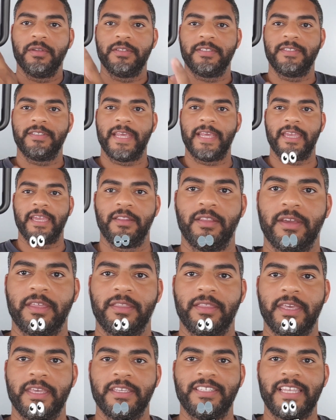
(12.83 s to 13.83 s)
Take a look at
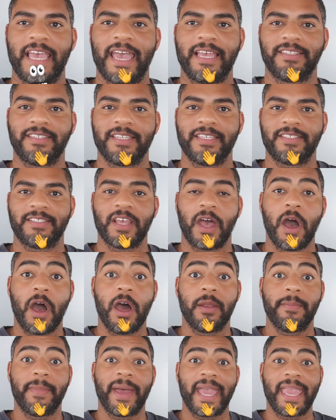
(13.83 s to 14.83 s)
this as it's on
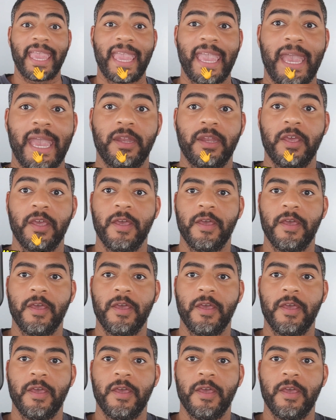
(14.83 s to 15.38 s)
my hand.